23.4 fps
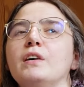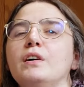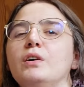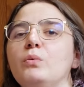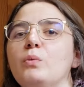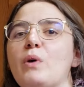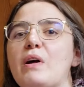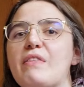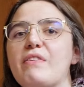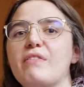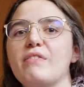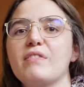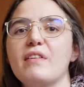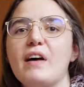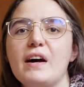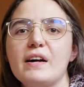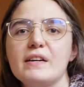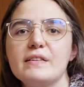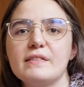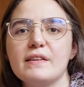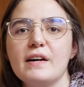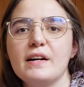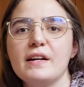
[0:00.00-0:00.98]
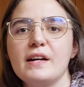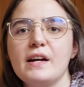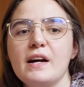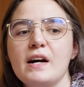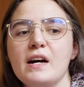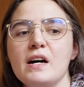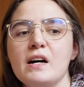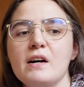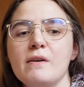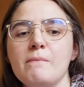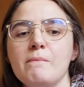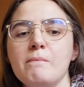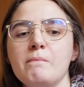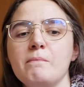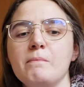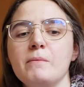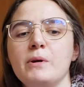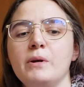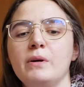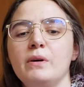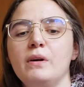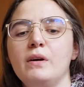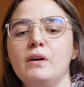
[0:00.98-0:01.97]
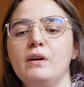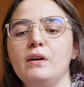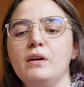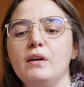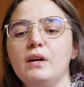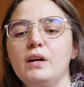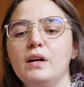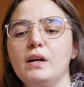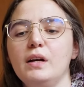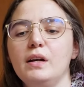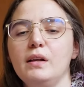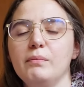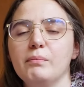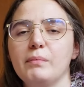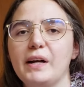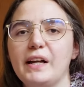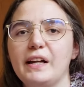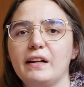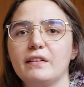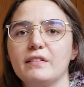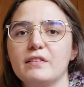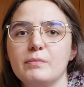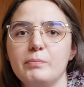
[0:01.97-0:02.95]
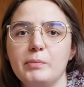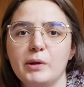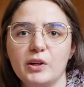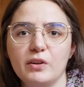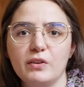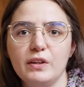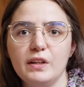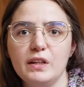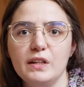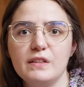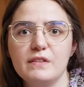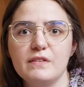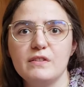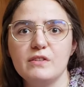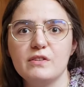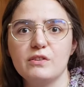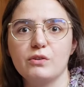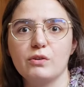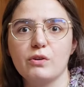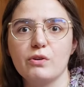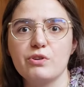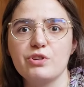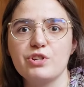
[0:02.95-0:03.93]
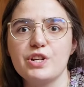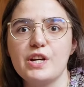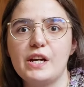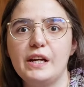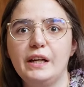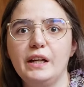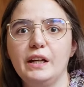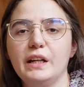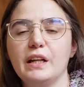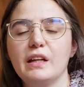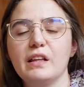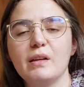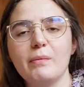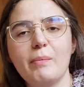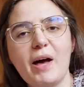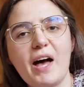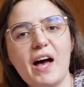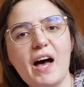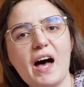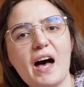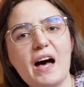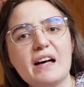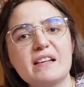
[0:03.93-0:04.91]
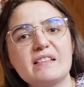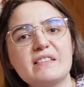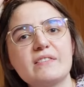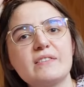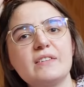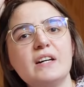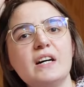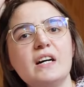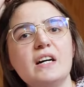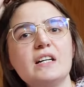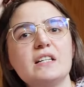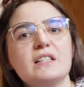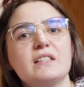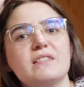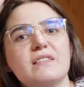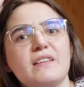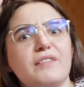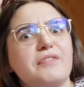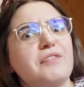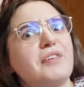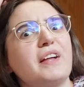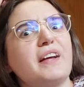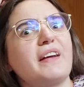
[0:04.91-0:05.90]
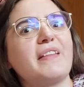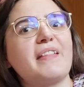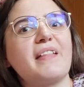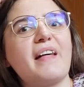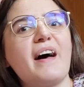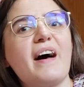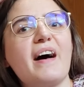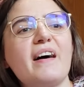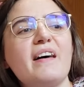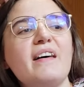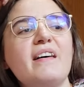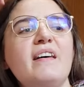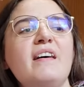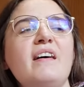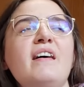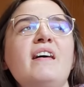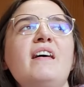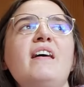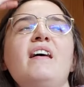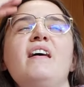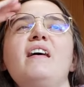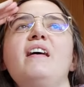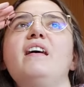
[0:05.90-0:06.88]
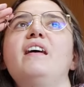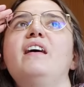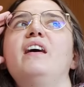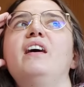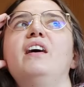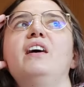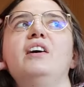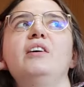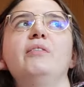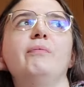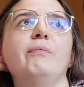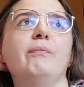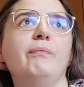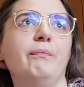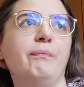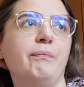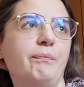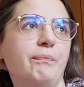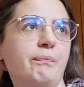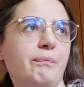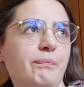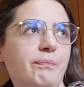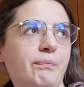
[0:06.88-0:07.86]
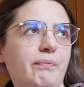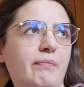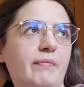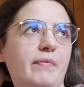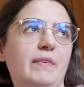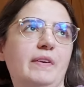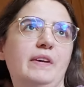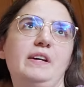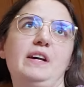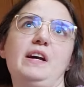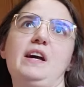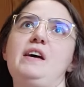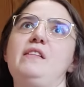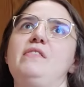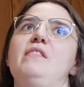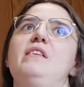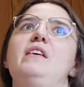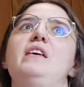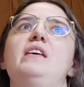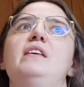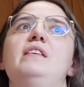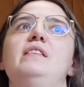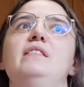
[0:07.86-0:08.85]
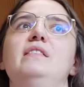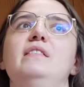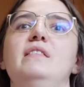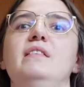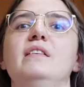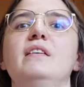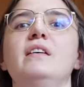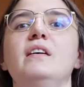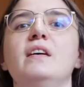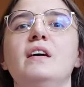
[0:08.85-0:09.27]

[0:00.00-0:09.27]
what size I am, my experience crocheting in the past, stuff like that. And then